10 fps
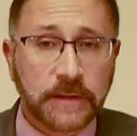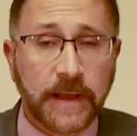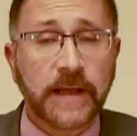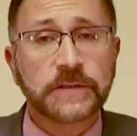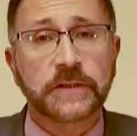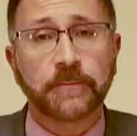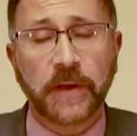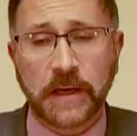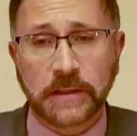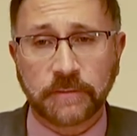enhance
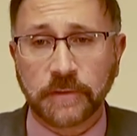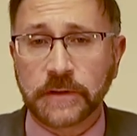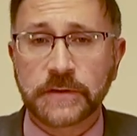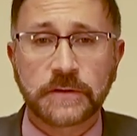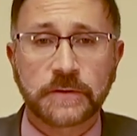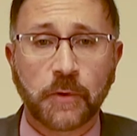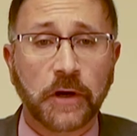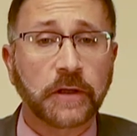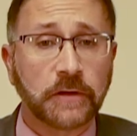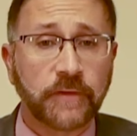competitiveness,
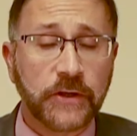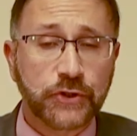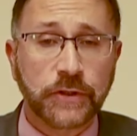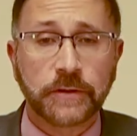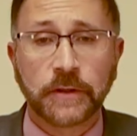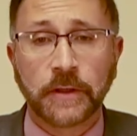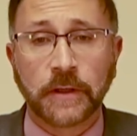spark innovation,